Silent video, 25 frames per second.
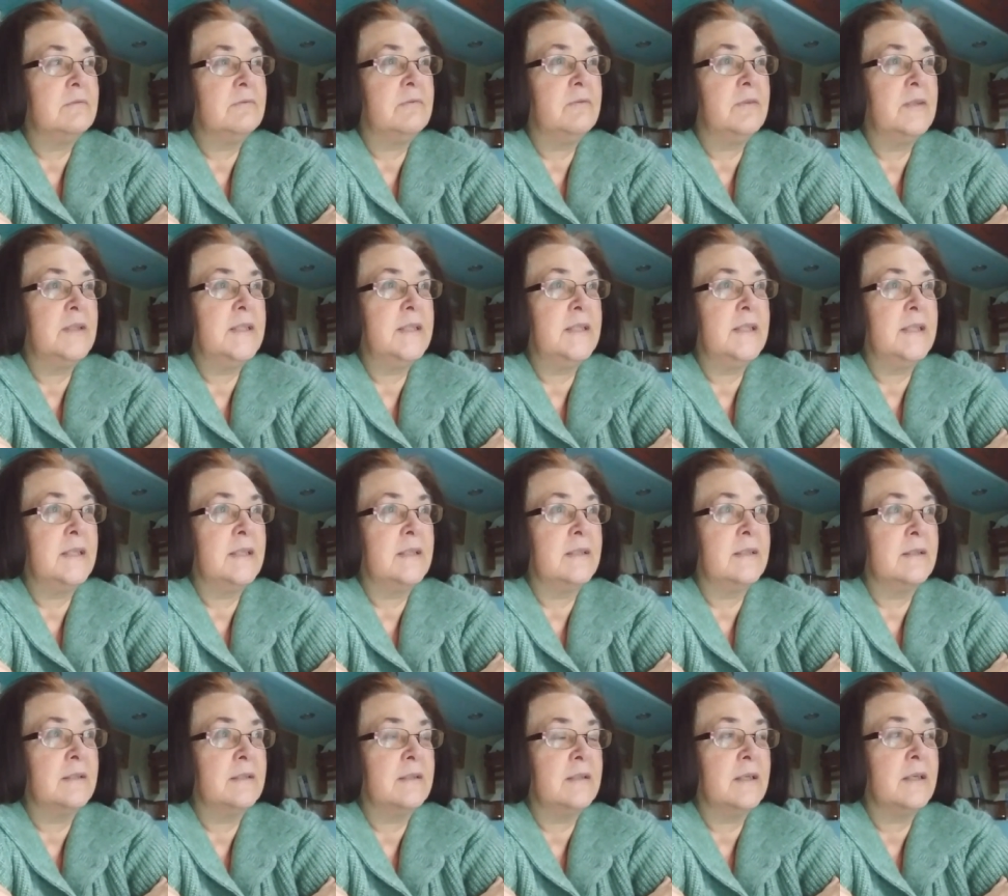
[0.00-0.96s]

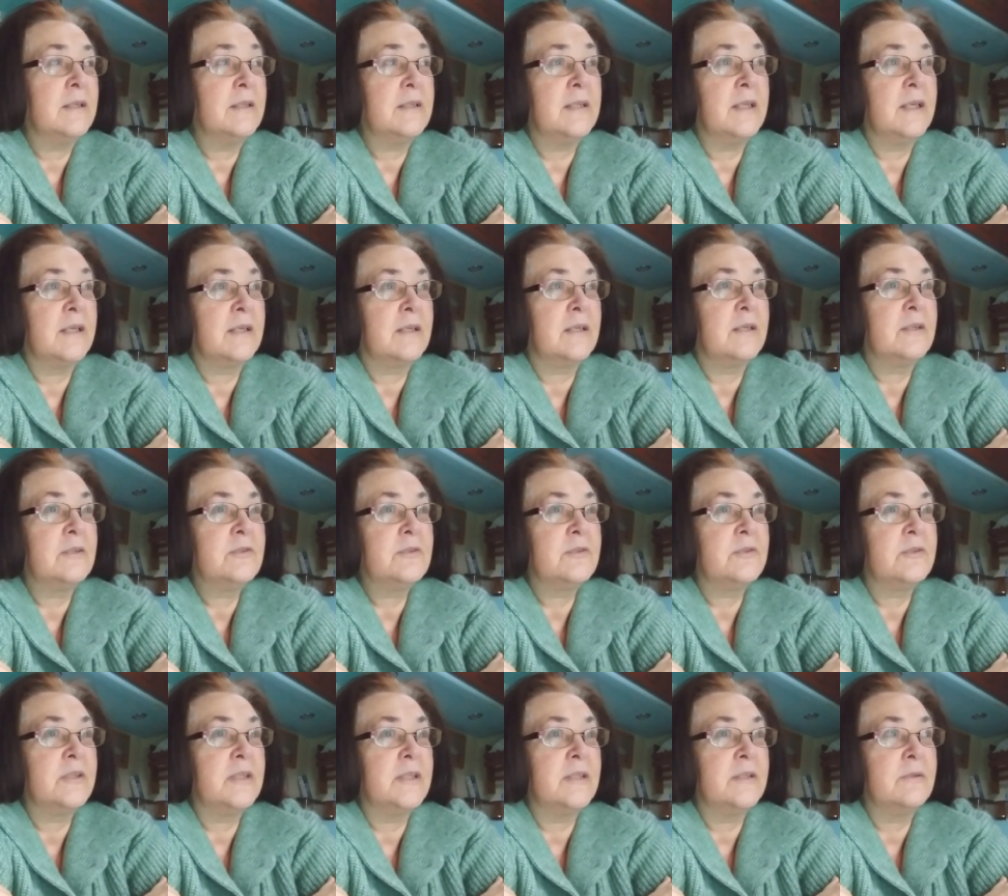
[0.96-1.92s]
fleeing their
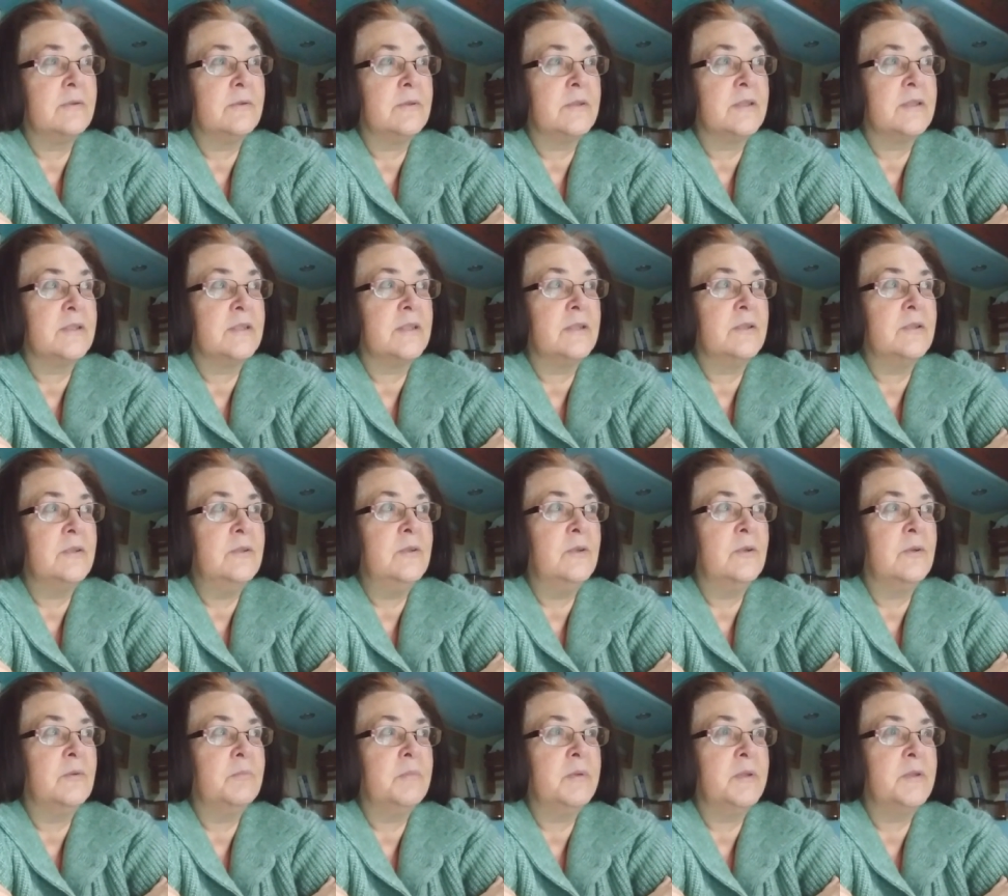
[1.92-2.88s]
country in order to
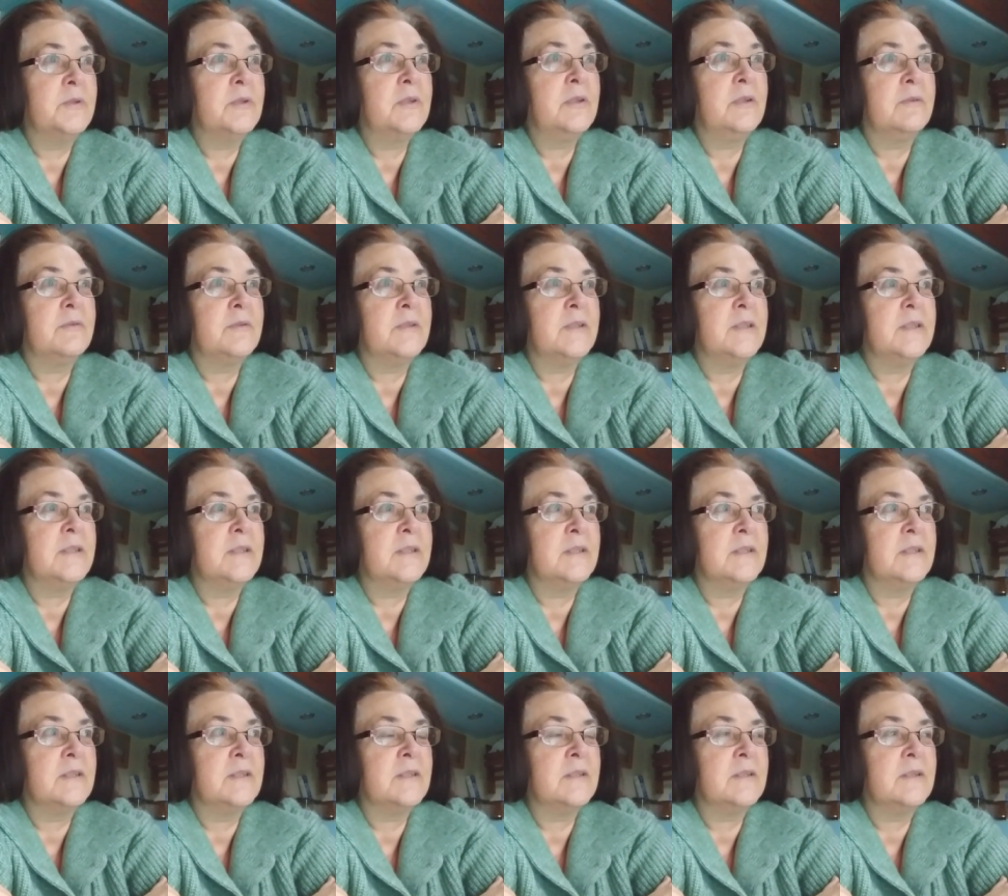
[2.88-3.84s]
not be drafted
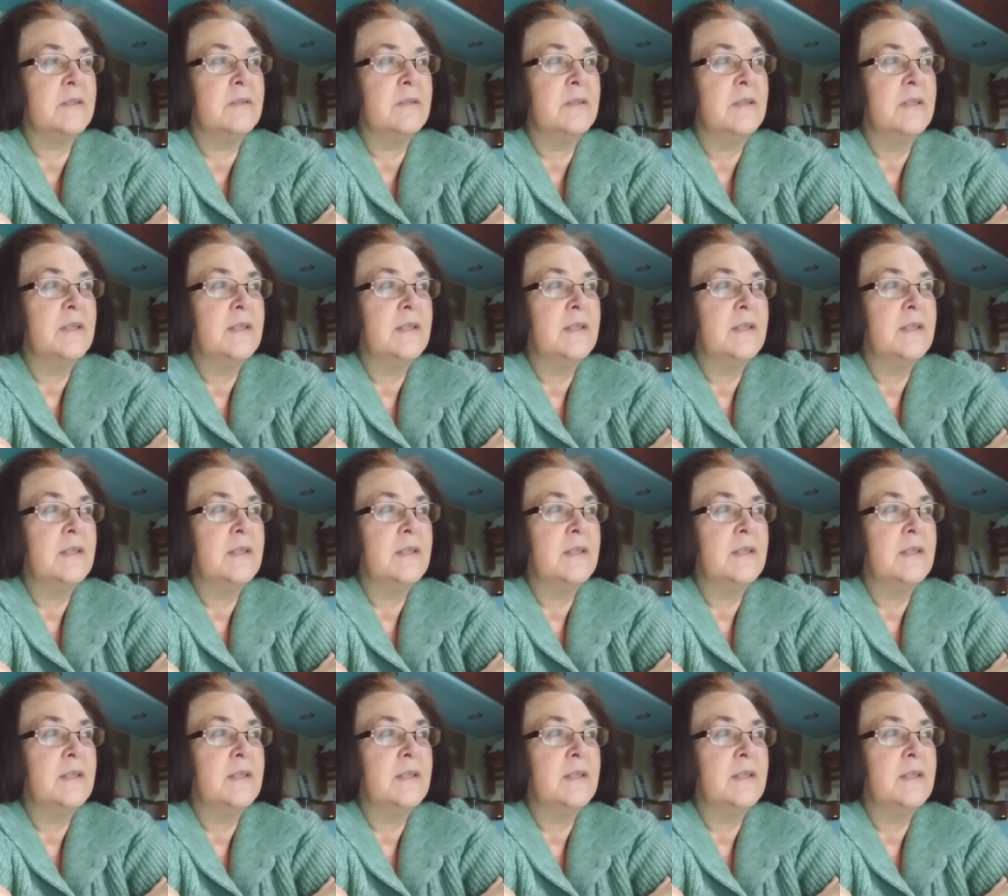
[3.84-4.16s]
into